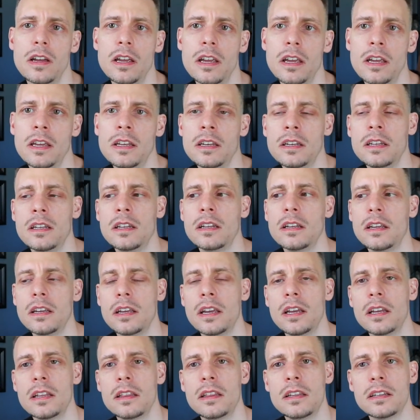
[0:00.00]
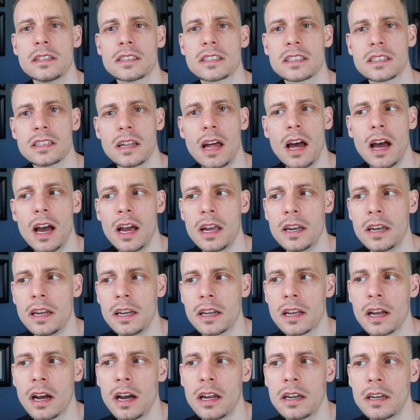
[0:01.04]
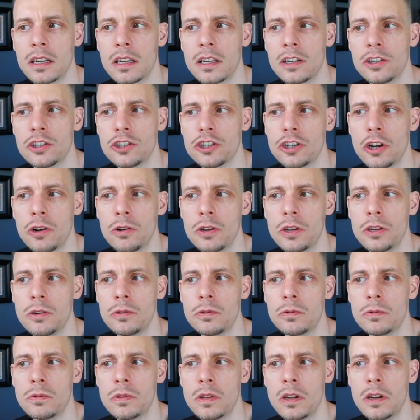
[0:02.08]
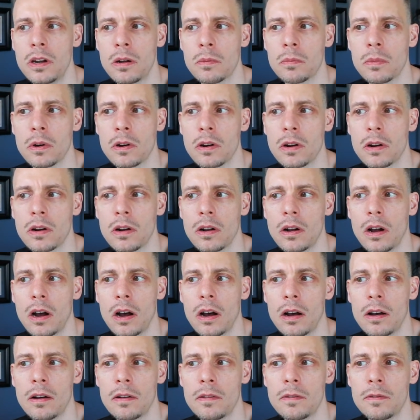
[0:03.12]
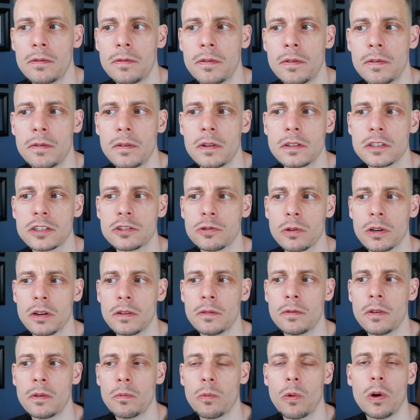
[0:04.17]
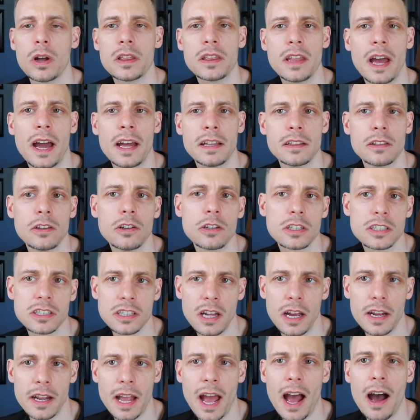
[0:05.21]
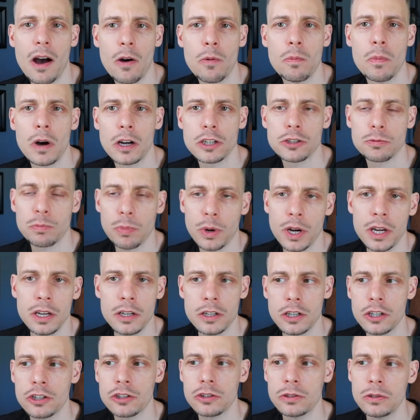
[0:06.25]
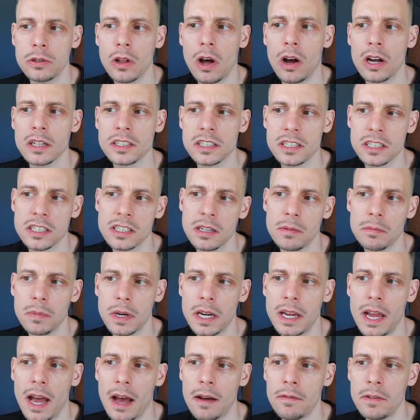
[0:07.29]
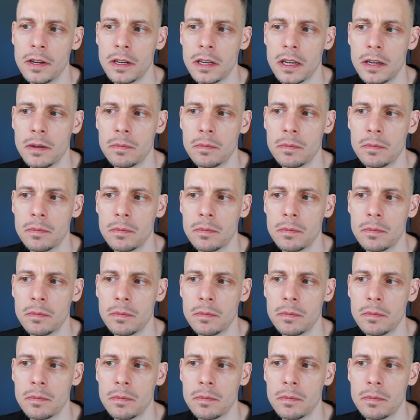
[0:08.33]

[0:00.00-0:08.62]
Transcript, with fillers: in this slide, it kind of can show you the number of sort of what that looks like, how much brain tissue loss is somebody having,